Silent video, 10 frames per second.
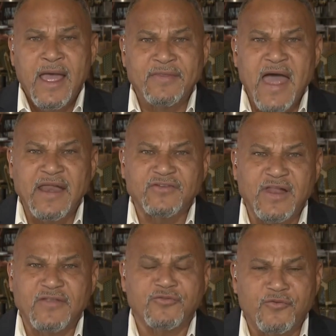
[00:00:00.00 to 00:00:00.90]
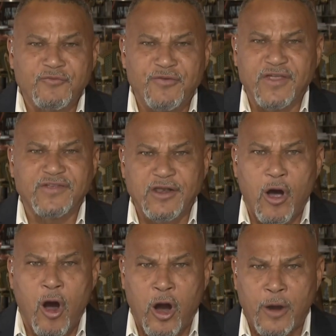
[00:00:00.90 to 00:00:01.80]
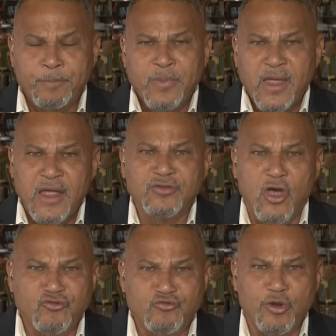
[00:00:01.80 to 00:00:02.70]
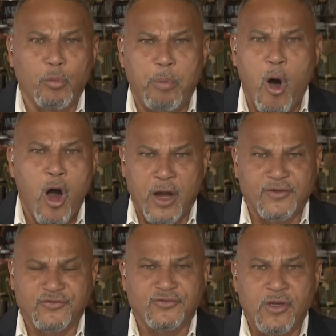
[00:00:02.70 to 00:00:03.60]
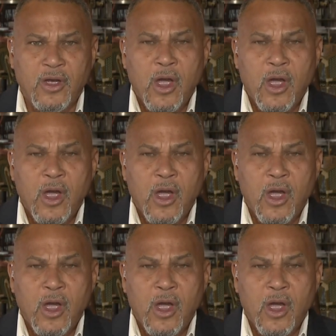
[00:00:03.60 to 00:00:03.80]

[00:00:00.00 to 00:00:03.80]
And that is, let's visit our industrial parks.